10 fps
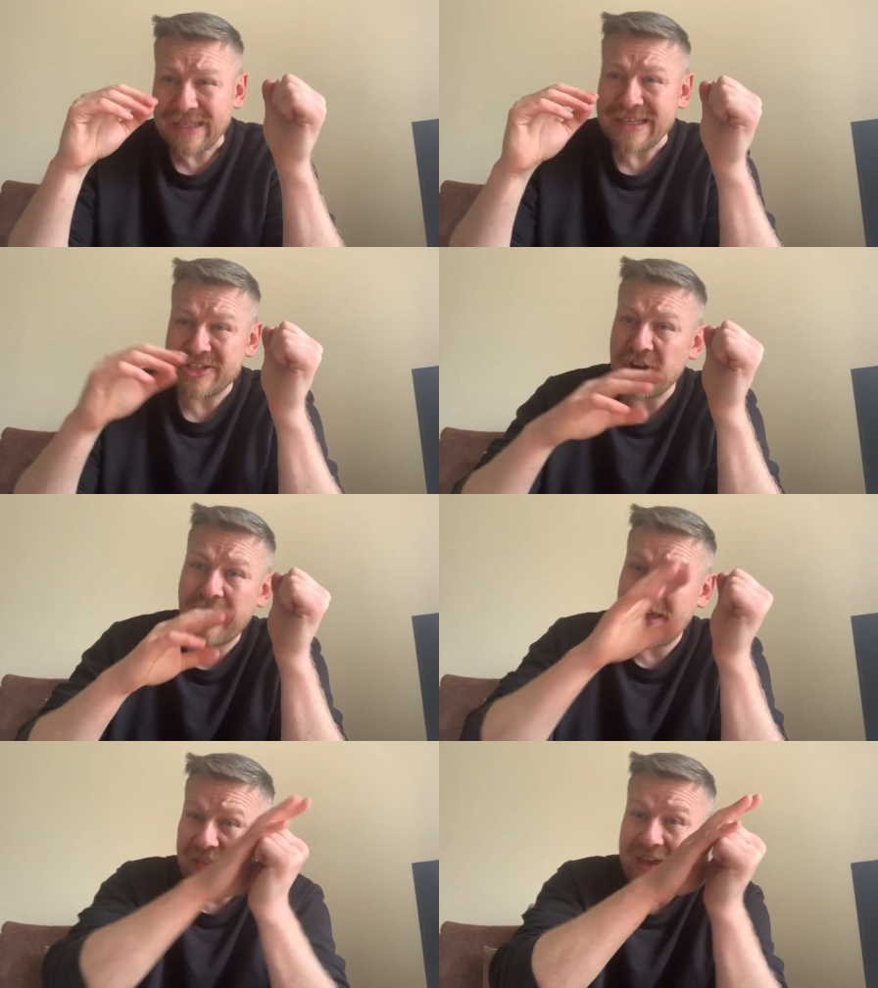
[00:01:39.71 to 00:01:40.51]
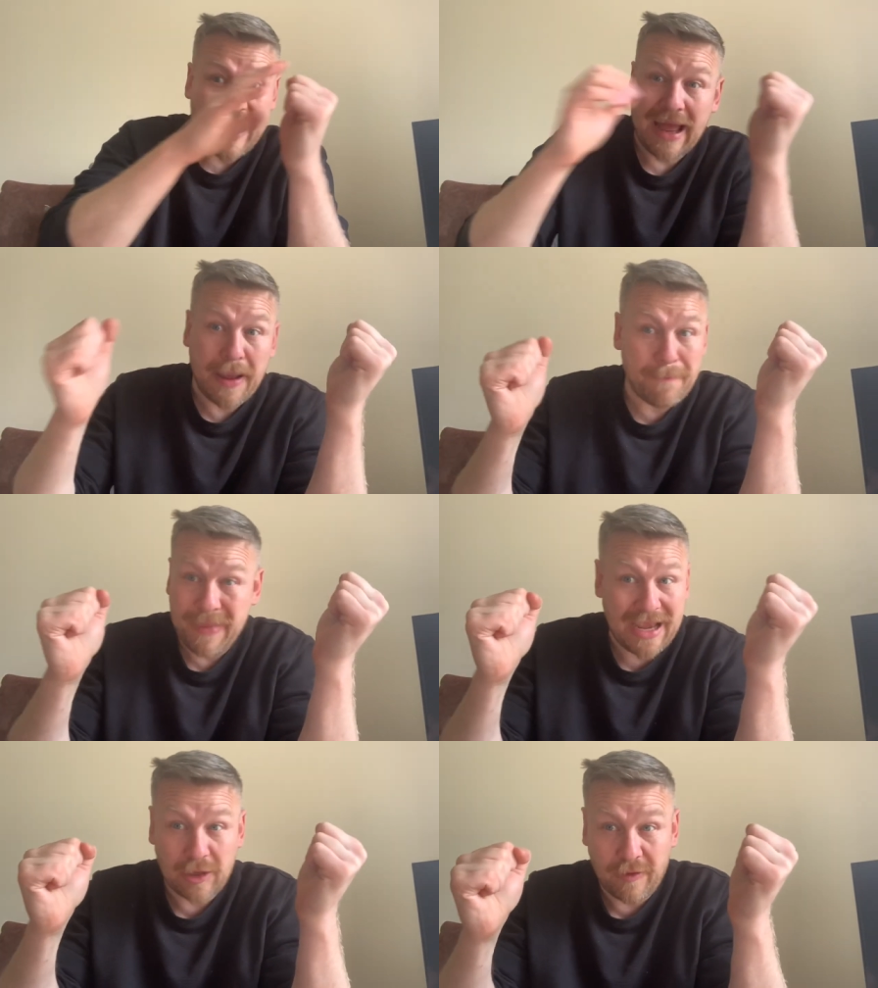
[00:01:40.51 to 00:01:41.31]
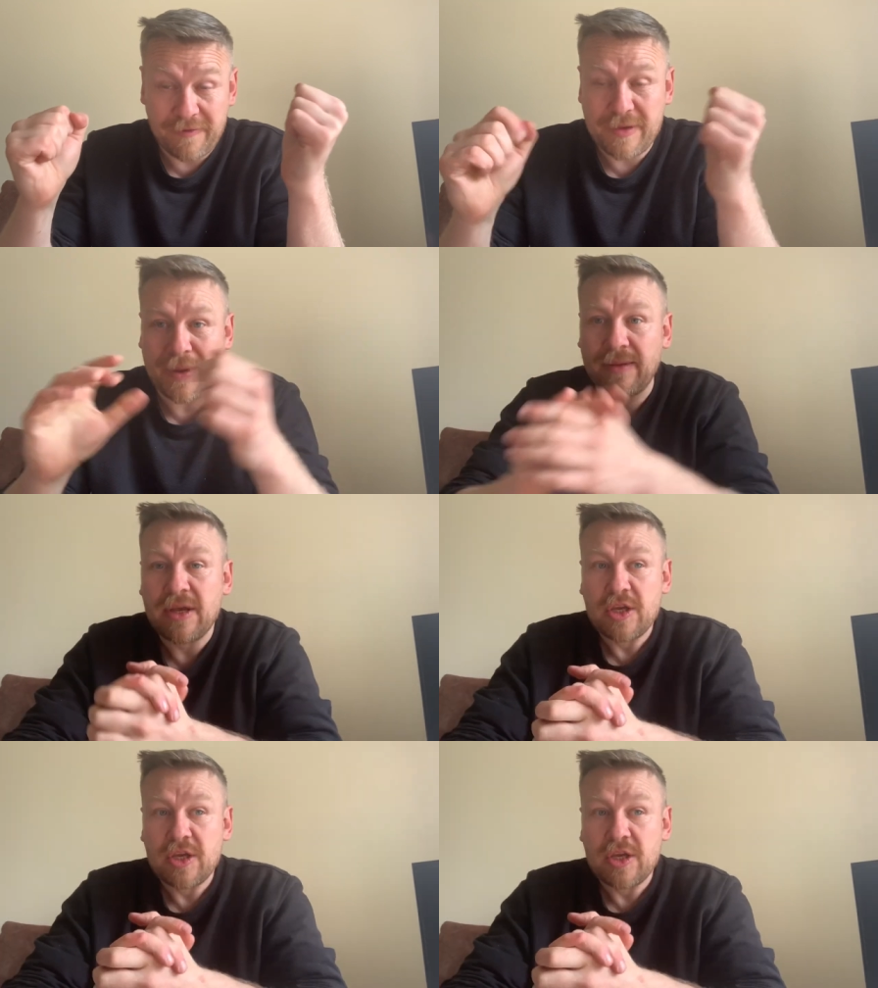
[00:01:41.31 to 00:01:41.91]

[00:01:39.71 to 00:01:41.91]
It's not that they are male or female.